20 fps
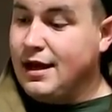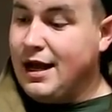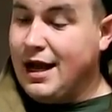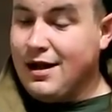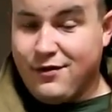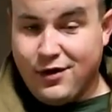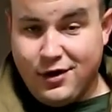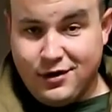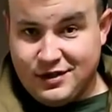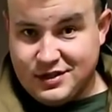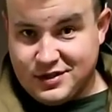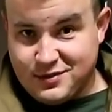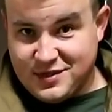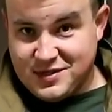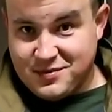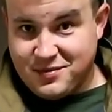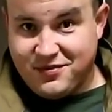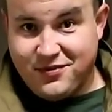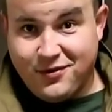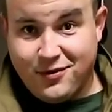I've heard this
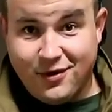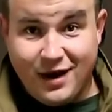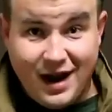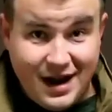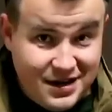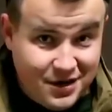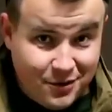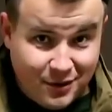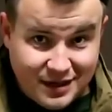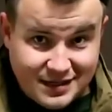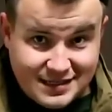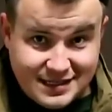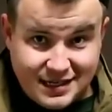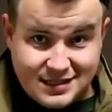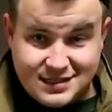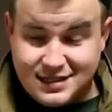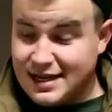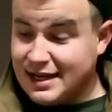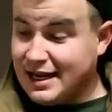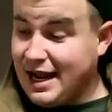once before. I know what it
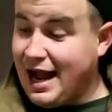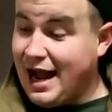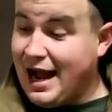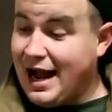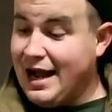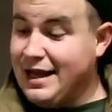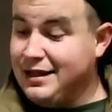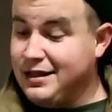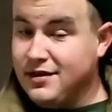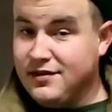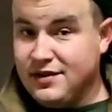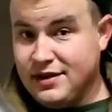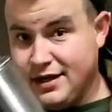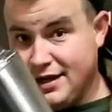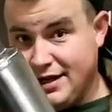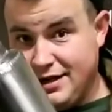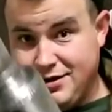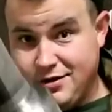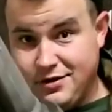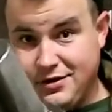sounds like. I love
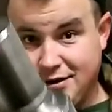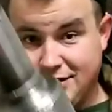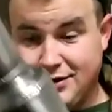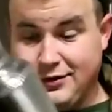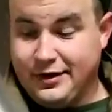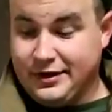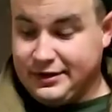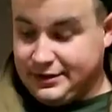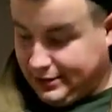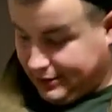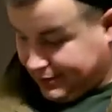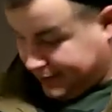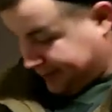it. I know you're going to.